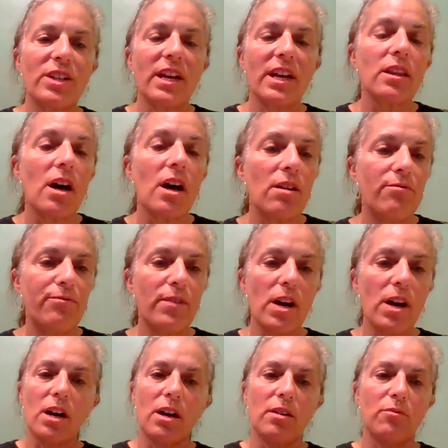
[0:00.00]
And I love
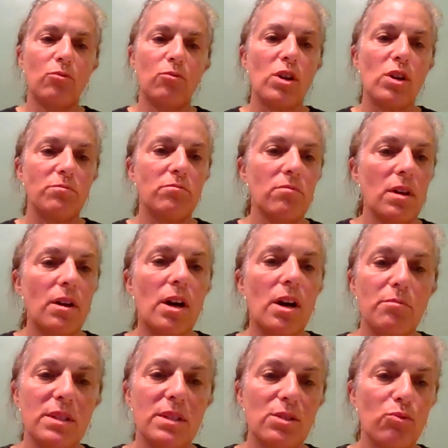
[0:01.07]
what
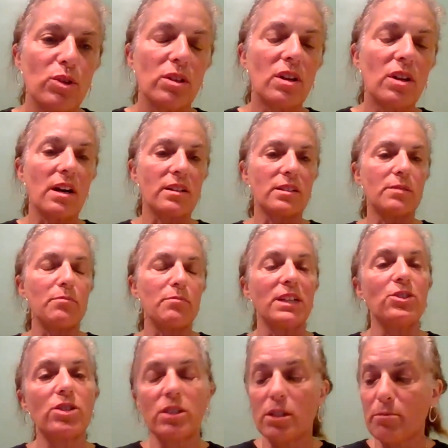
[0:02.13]
Ms. Wilcox
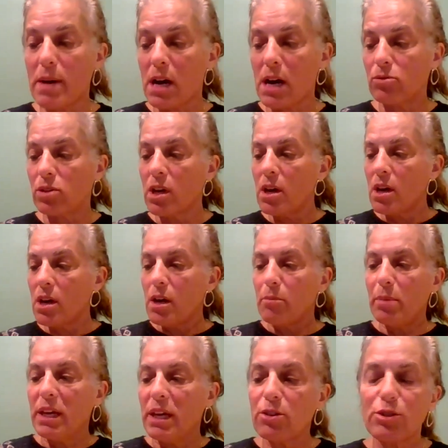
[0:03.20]
mentioned about
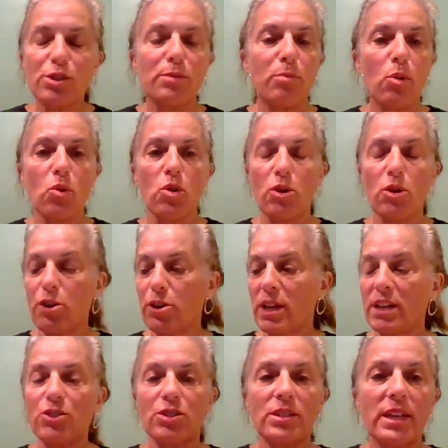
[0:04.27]
peer support
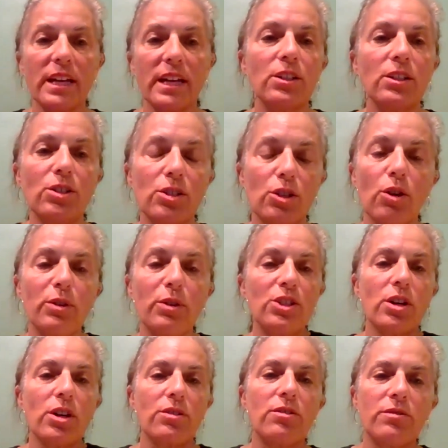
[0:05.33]
and just getting to know
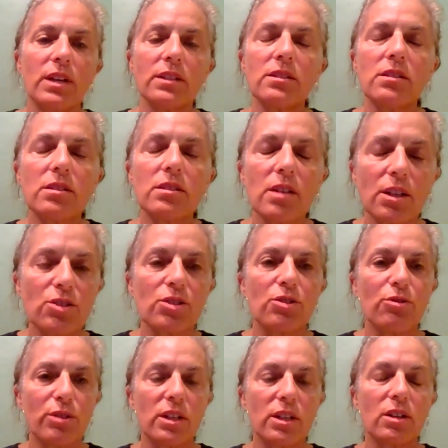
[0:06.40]
each other. That's such a
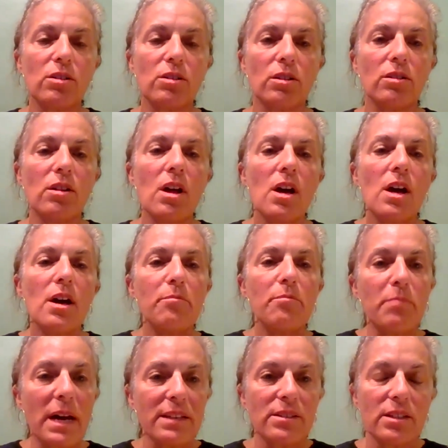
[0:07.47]
critical
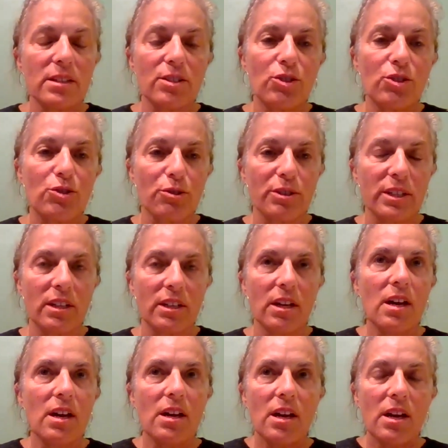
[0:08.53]
message
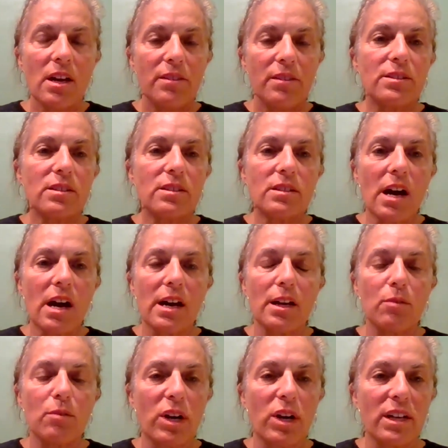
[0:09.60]
during this
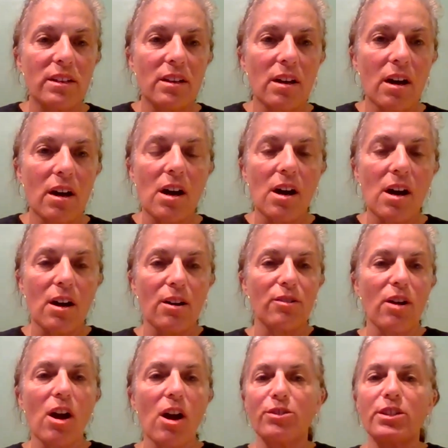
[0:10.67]
time when
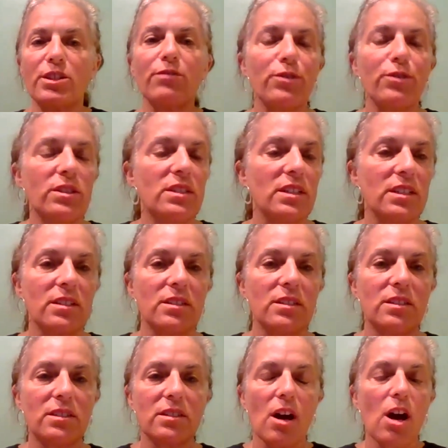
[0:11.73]
our
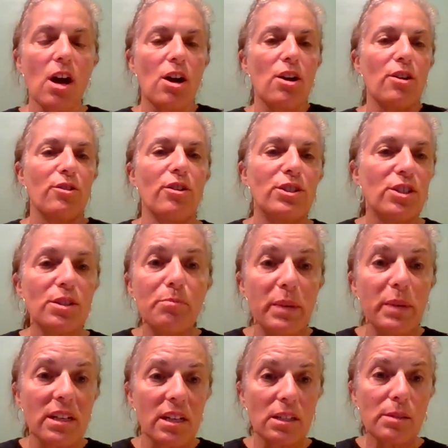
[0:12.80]
differences are just
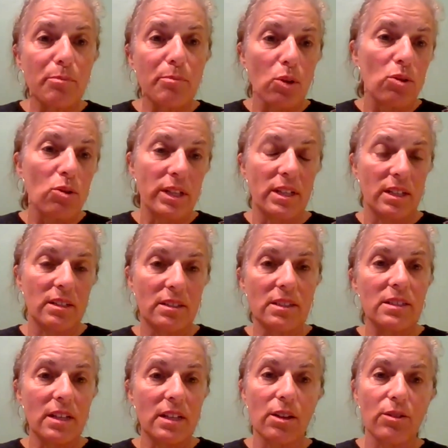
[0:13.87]
being exploited,
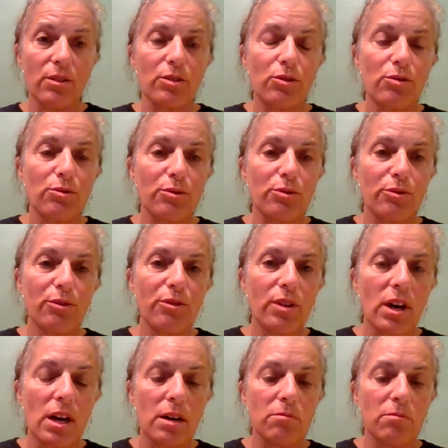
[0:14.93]
to tell you the truth.
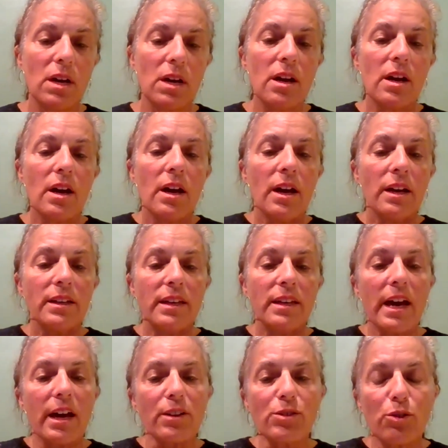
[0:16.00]

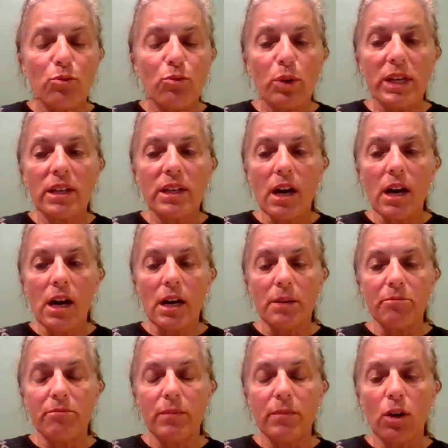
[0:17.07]
Yeah, so we
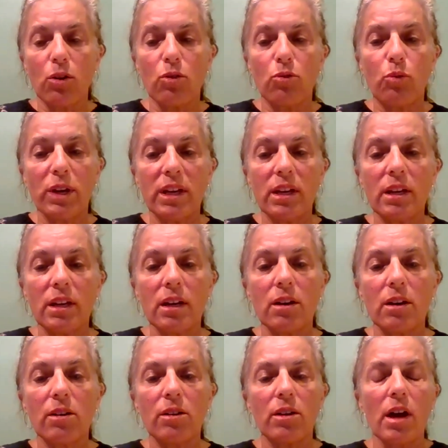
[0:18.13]

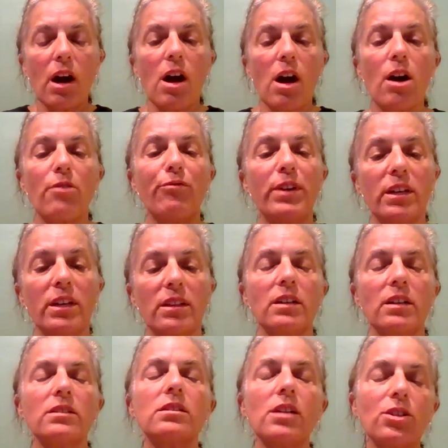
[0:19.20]
are
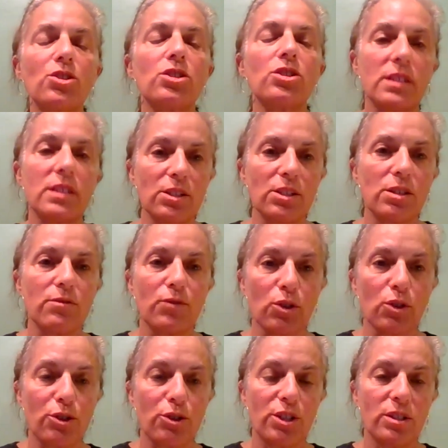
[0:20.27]
feeling such a sense of
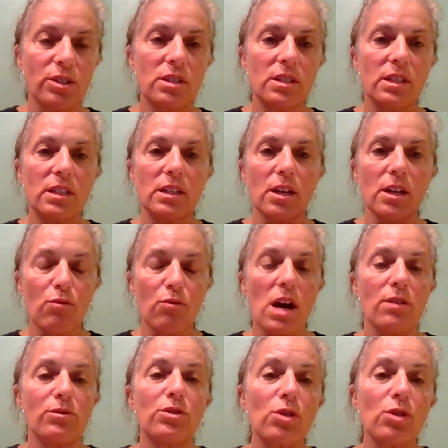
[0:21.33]
urgency
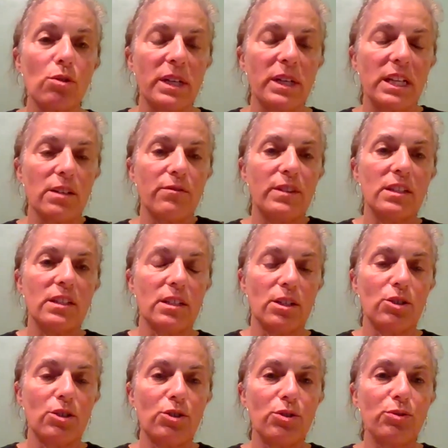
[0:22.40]
around so many of these
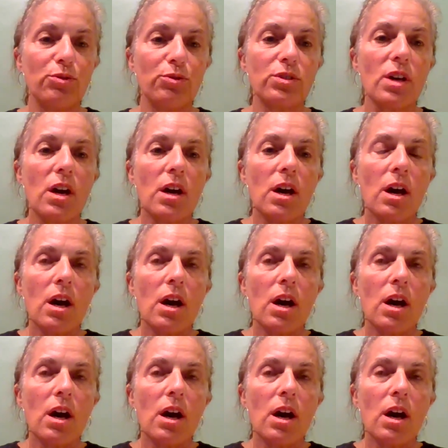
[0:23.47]
issues.